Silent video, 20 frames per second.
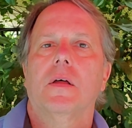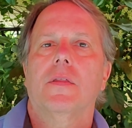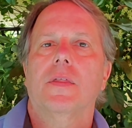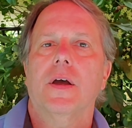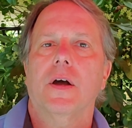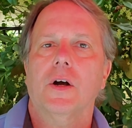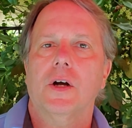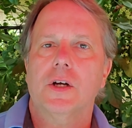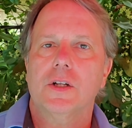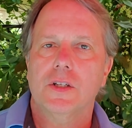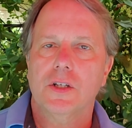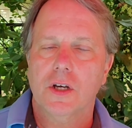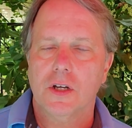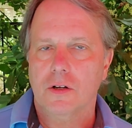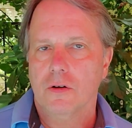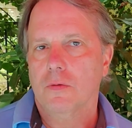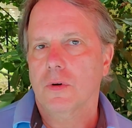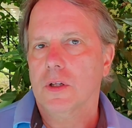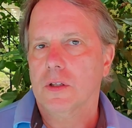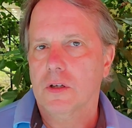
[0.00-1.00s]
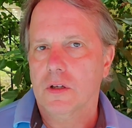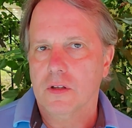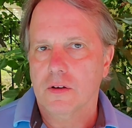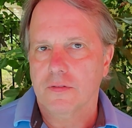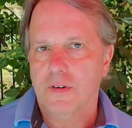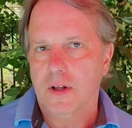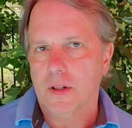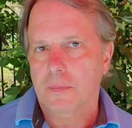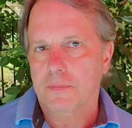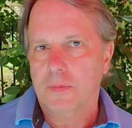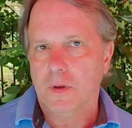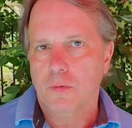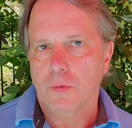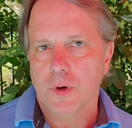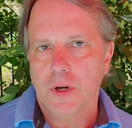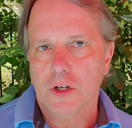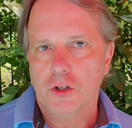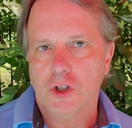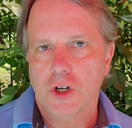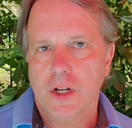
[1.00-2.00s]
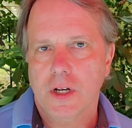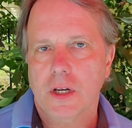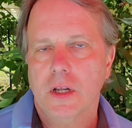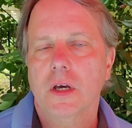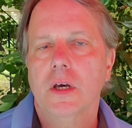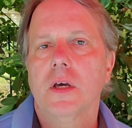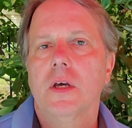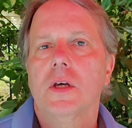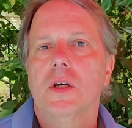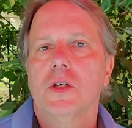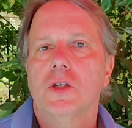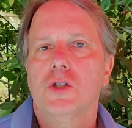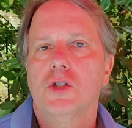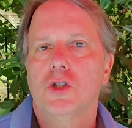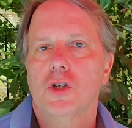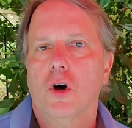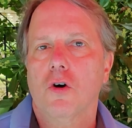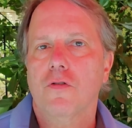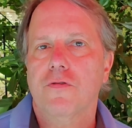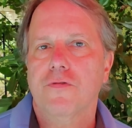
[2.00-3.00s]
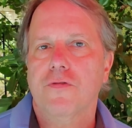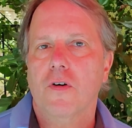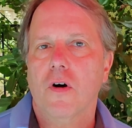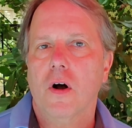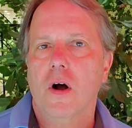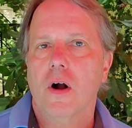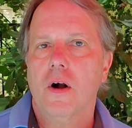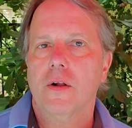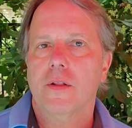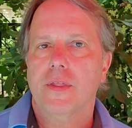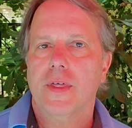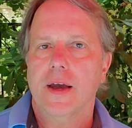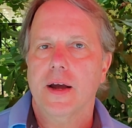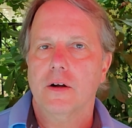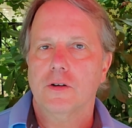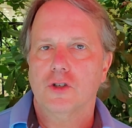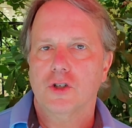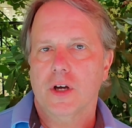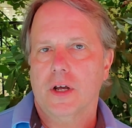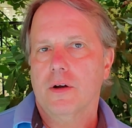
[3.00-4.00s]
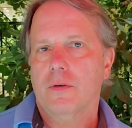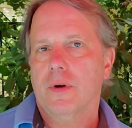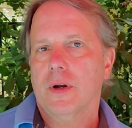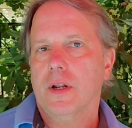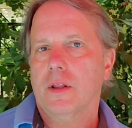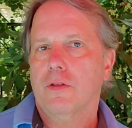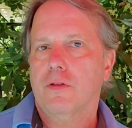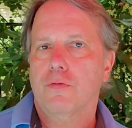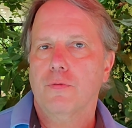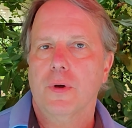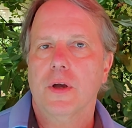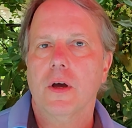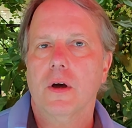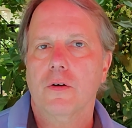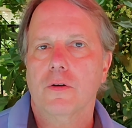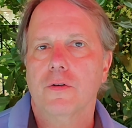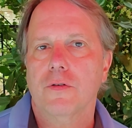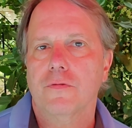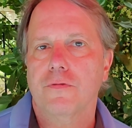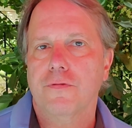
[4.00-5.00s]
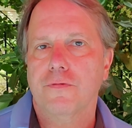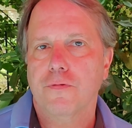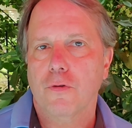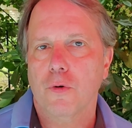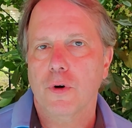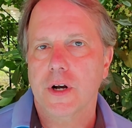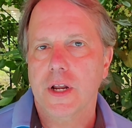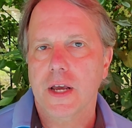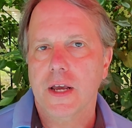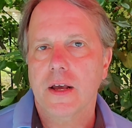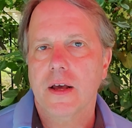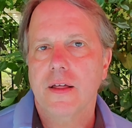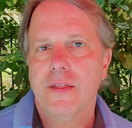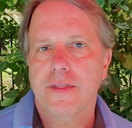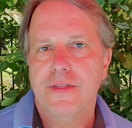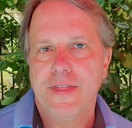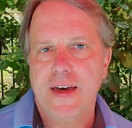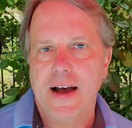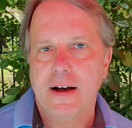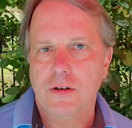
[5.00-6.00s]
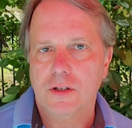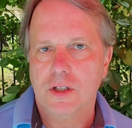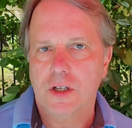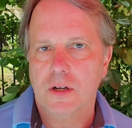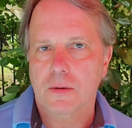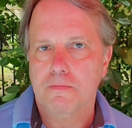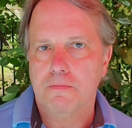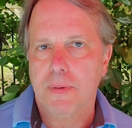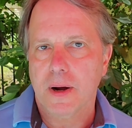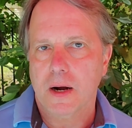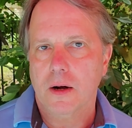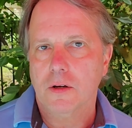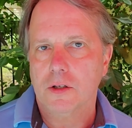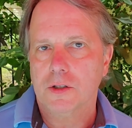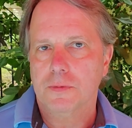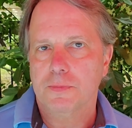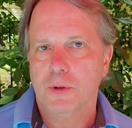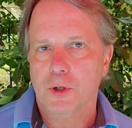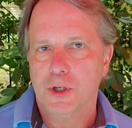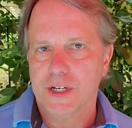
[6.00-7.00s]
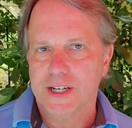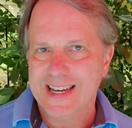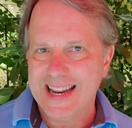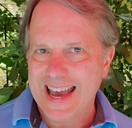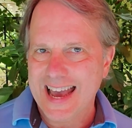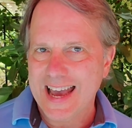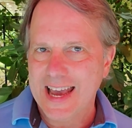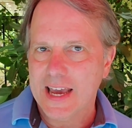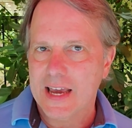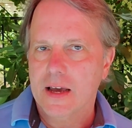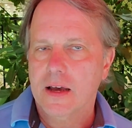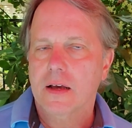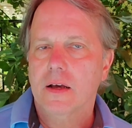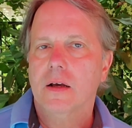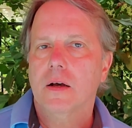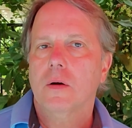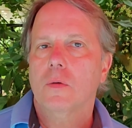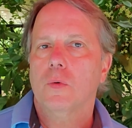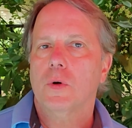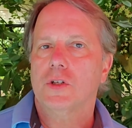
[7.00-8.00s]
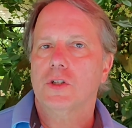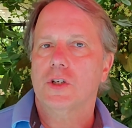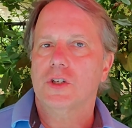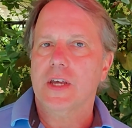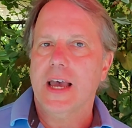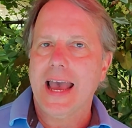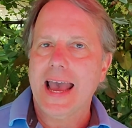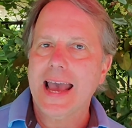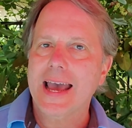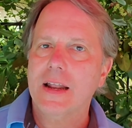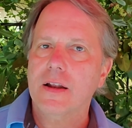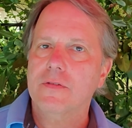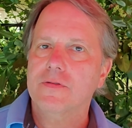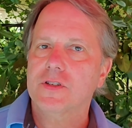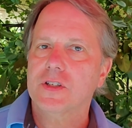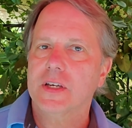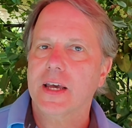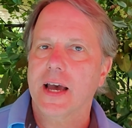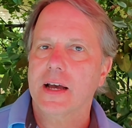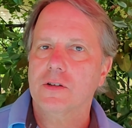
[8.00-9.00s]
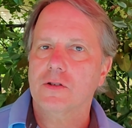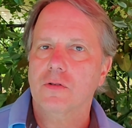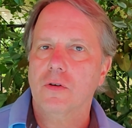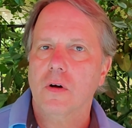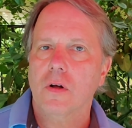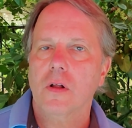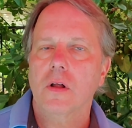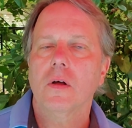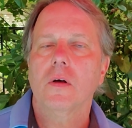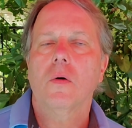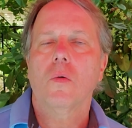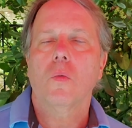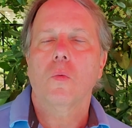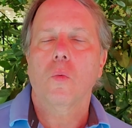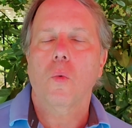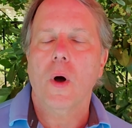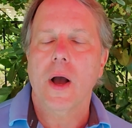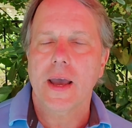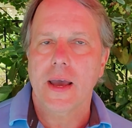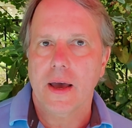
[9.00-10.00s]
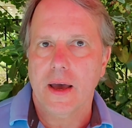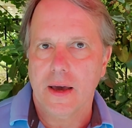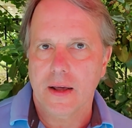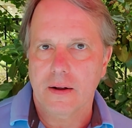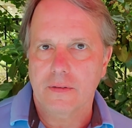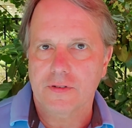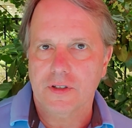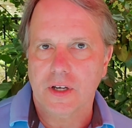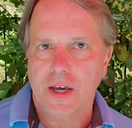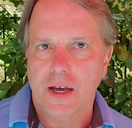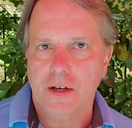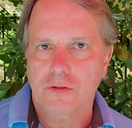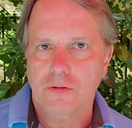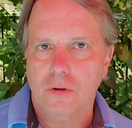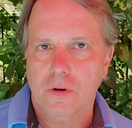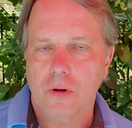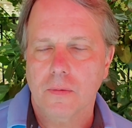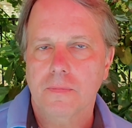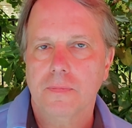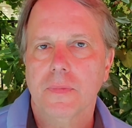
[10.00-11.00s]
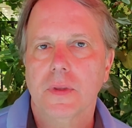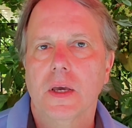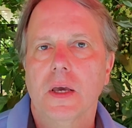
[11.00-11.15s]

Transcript: They are continuing to develop the region. So far, they are generating three hundred forty thousand barrels per day, which is ahead of schedule, way ahead of schedule.